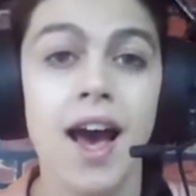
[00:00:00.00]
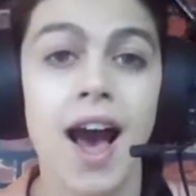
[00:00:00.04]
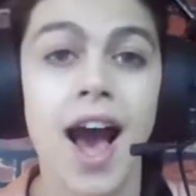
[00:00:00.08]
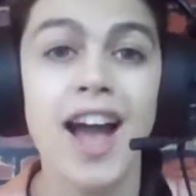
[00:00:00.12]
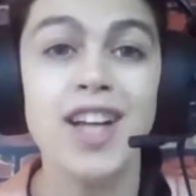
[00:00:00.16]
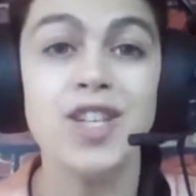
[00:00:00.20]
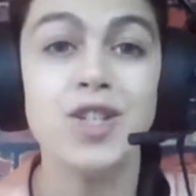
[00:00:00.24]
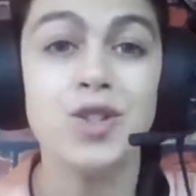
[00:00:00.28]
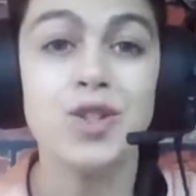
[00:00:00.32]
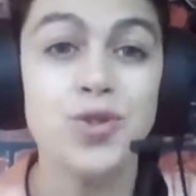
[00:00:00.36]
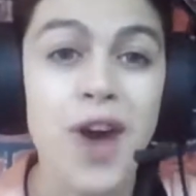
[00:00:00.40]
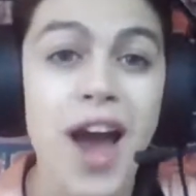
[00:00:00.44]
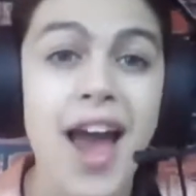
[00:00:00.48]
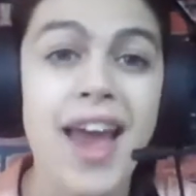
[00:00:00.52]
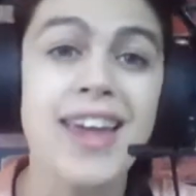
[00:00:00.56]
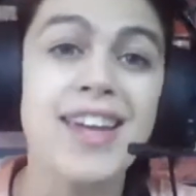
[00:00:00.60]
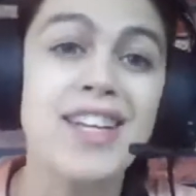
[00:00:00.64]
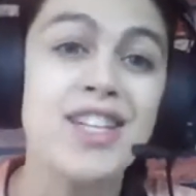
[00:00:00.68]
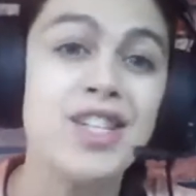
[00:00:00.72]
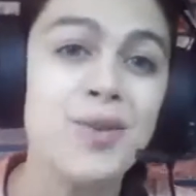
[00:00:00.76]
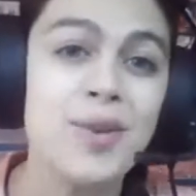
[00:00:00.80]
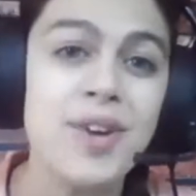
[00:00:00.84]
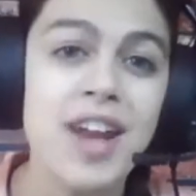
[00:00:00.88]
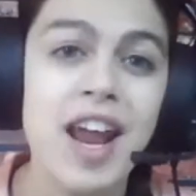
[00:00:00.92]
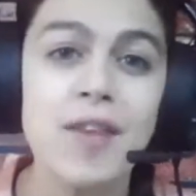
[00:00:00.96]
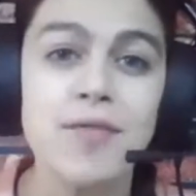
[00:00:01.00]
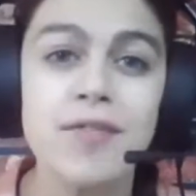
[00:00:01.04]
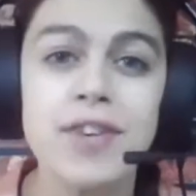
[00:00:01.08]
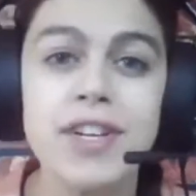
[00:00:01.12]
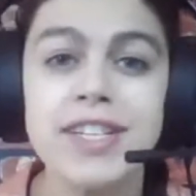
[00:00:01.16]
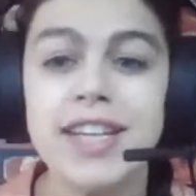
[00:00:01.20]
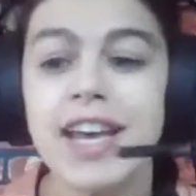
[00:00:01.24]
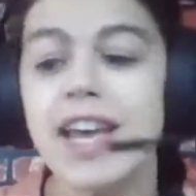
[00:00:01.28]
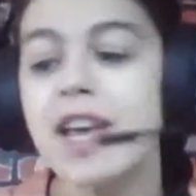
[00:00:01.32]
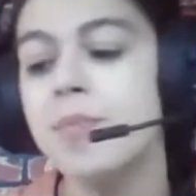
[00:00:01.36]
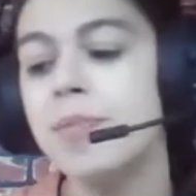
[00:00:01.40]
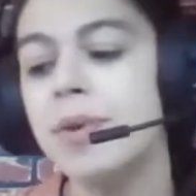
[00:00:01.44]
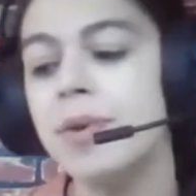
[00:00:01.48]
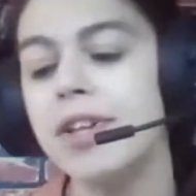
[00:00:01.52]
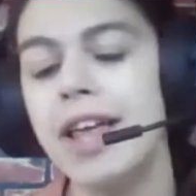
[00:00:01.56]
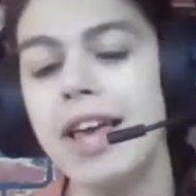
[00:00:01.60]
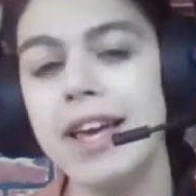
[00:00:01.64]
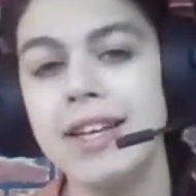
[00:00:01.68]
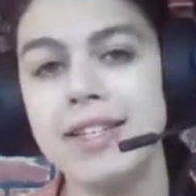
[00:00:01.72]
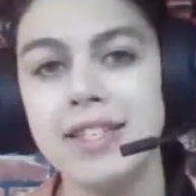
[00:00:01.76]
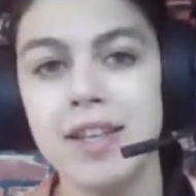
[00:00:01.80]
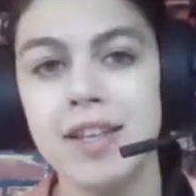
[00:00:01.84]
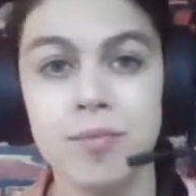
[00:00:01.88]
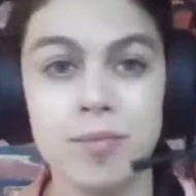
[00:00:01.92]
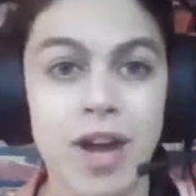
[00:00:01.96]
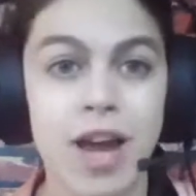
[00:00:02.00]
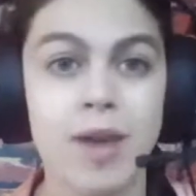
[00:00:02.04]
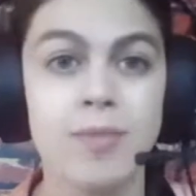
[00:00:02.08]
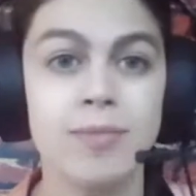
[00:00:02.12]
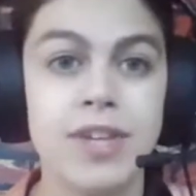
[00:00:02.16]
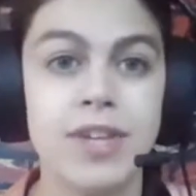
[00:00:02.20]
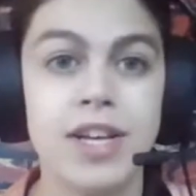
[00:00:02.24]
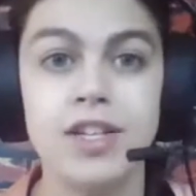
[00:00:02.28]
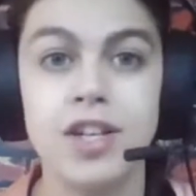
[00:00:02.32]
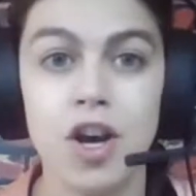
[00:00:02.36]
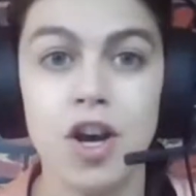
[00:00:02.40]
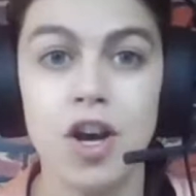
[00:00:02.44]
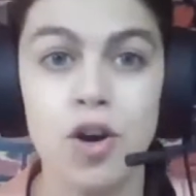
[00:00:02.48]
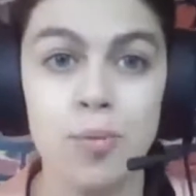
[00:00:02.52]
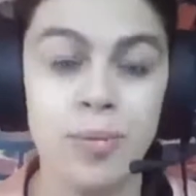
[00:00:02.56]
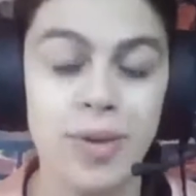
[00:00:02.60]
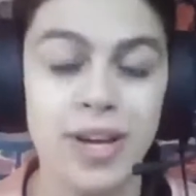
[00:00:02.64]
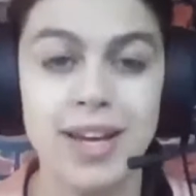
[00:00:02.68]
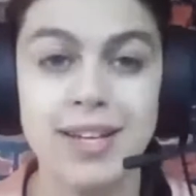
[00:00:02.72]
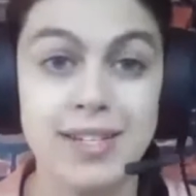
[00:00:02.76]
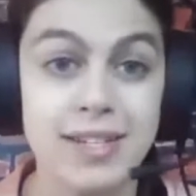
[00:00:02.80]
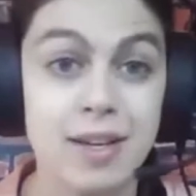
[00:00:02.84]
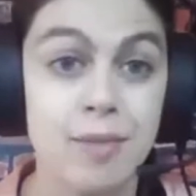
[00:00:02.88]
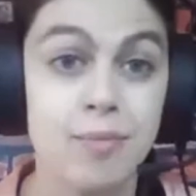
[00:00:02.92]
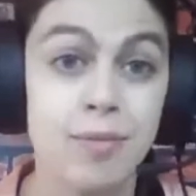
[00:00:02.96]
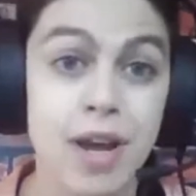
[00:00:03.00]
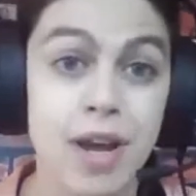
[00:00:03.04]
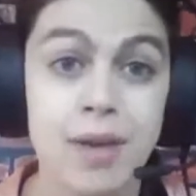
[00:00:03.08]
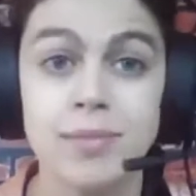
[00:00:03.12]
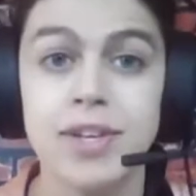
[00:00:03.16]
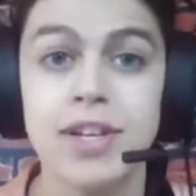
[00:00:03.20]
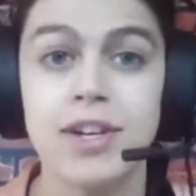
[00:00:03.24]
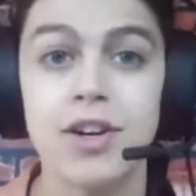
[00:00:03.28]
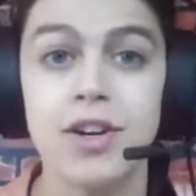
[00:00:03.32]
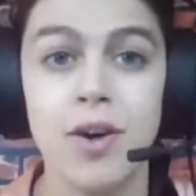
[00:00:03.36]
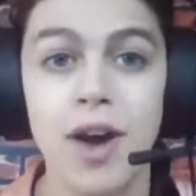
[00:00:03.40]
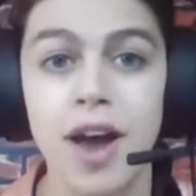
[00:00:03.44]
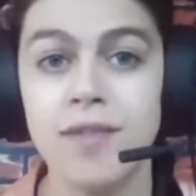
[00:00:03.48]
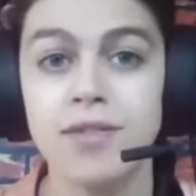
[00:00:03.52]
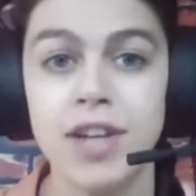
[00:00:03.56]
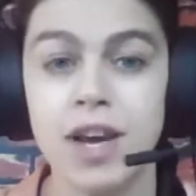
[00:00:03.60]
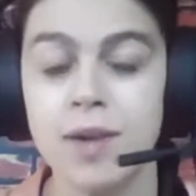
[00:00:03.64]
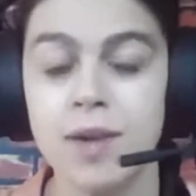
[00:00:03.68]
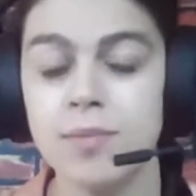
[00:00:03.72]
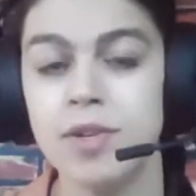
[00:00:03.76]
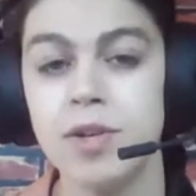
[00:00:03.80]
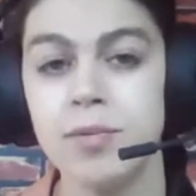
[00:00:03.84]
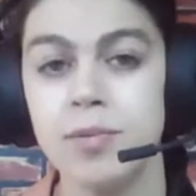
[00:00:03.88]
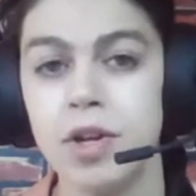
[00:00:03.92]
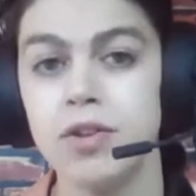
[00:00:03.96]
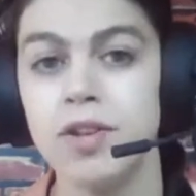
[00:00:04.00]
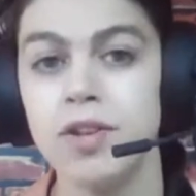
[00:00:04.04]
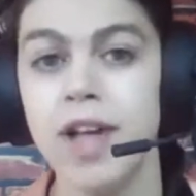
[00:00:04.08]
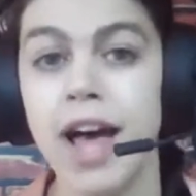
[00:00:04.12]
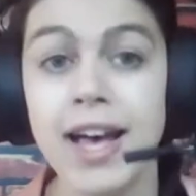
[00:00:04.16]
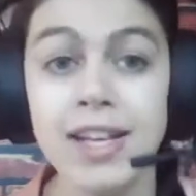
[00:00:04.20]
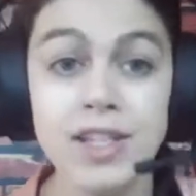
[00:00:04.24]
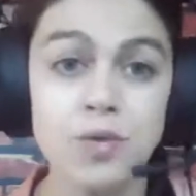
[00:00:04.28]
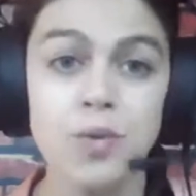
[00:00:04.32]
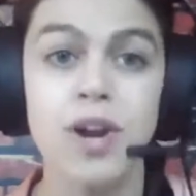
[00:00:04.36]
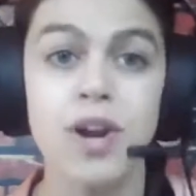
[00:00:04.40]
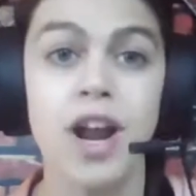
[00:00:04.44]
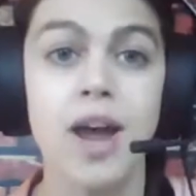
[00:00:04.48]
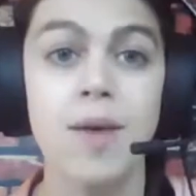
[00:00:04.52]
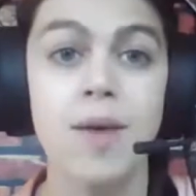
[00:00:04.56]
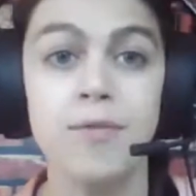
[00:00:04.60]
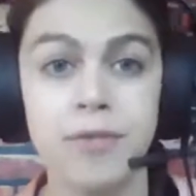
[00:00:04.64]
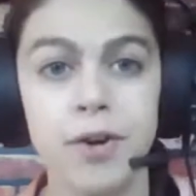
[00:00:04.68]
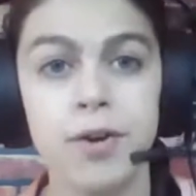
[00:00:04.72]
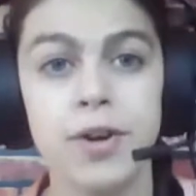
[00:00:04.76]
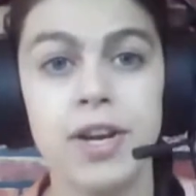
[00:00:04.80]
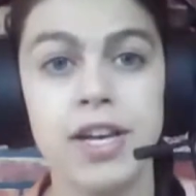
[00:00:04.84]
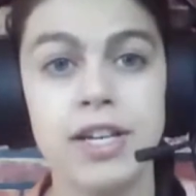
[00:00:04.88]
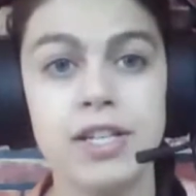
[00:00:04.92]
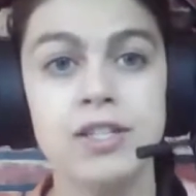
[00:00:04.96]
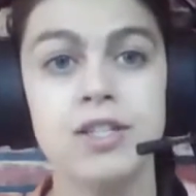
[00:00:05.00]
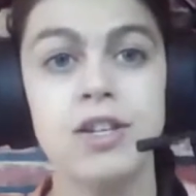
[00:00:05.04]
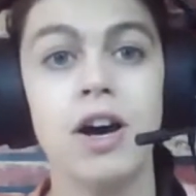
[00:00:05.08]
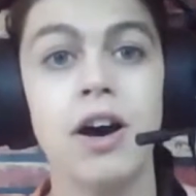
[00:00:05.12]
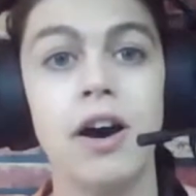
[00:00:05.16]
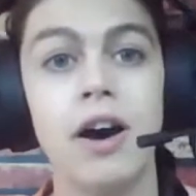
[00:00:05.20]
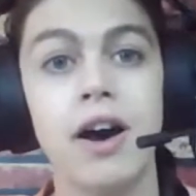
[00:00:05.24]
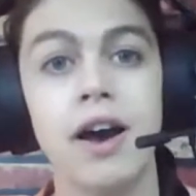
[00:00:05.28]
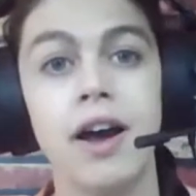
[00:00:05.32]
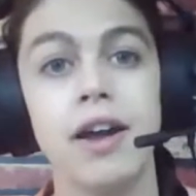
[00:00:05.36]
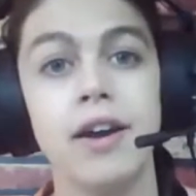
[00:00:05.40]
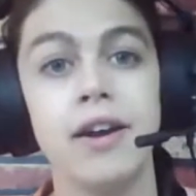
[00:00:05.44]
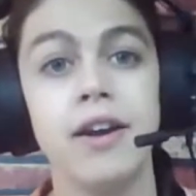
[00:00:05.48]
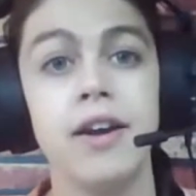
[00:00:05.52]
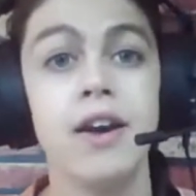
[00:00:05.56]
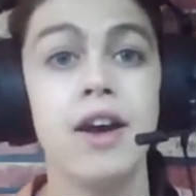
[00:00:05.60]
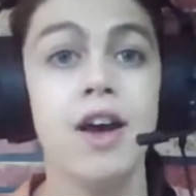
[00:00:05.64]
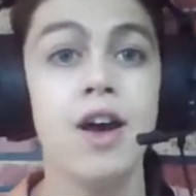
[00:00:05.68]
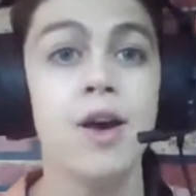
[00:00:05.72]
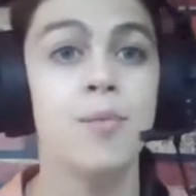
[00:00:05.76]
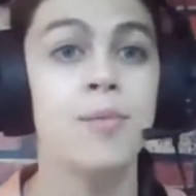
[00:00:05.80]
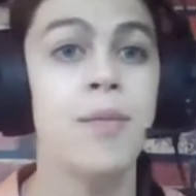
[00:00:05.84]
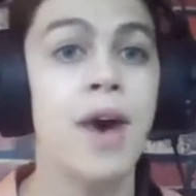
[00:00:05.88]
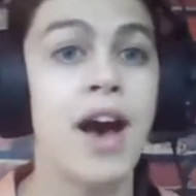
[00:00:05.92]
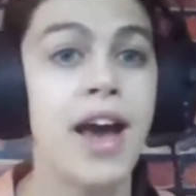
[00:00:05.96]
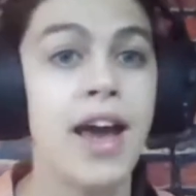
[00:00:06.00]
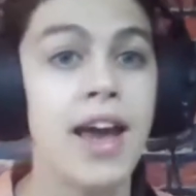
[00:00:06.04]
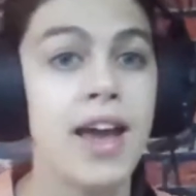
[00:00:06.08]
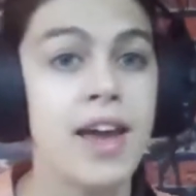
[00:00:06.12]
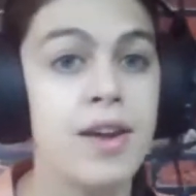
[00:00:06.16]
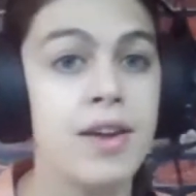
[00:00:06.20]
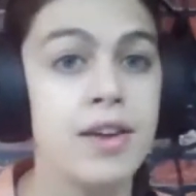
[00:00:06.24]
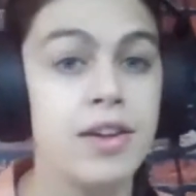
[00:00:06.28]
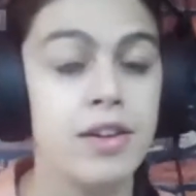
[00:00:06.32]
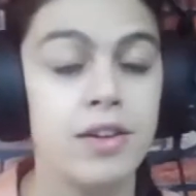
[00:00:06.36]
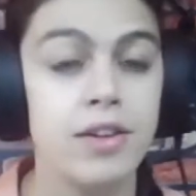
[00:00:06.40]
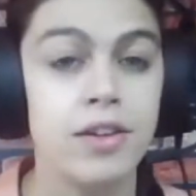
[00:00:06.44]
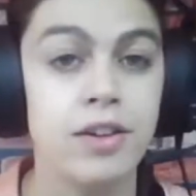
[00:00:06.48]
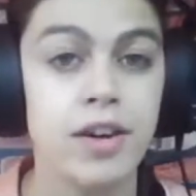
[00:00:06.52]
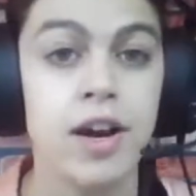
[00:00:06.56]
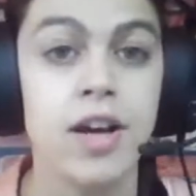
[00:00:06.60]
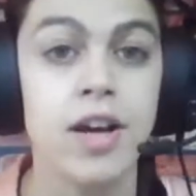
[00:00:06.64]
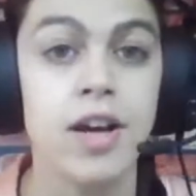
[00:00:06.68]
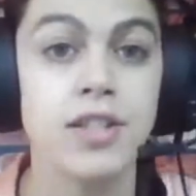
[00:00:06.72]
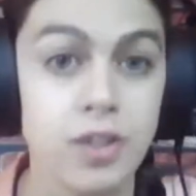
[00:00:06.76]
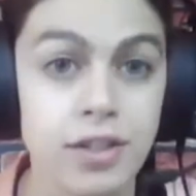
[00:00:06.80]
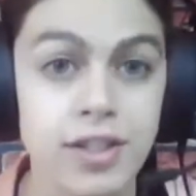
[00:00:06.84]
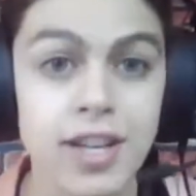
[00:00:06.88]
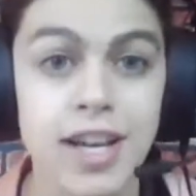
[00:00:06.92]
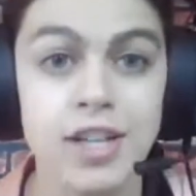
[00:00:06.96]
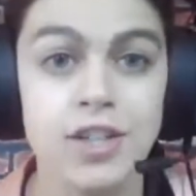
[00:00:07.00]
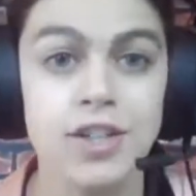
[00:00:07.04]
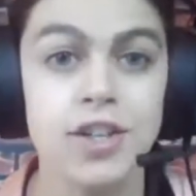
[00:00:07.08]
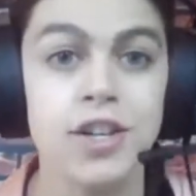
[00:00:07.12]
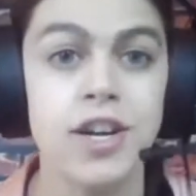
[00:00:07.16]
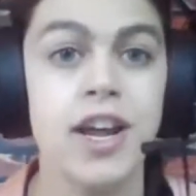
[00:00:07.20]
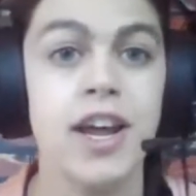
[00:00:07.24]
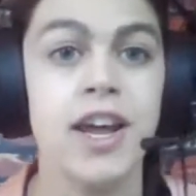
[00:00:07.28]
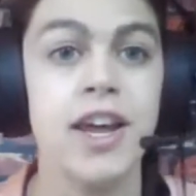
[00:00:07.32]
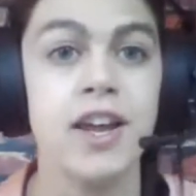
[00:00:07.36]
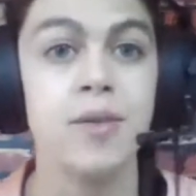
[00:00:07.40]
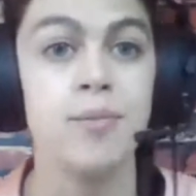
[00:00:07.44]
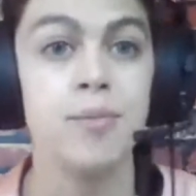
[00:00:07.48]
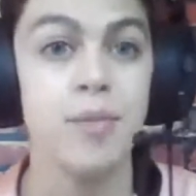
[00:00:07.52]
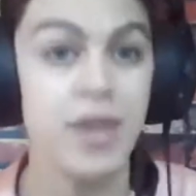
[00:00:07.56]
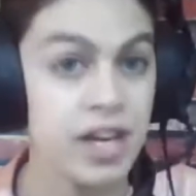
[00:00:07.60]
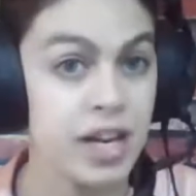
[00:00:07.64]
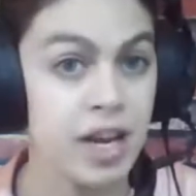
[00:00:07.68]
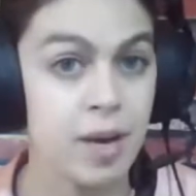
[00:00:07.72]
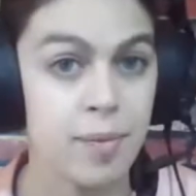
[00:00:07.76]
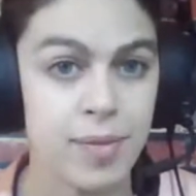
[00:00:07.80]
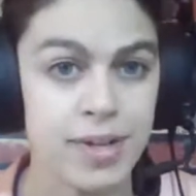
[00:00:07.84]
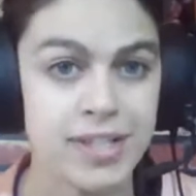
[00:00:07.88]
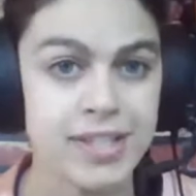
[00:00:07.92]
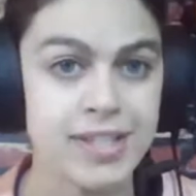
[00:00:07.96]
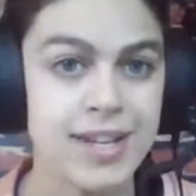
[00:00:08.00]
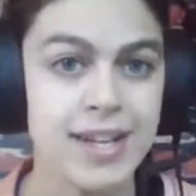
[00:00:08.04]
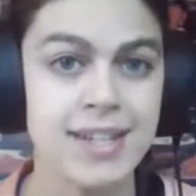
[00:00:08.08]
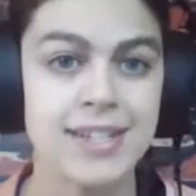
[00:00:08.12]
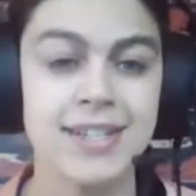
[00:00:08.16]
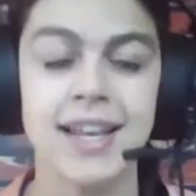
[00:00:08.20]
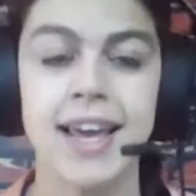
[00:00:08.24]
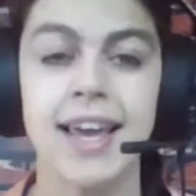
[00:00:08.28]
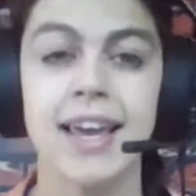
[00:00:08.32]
I try and do it every day, but like sometimes I don't, because sometimes I don't have time to blow glass when I'm focused on my consultation in media business.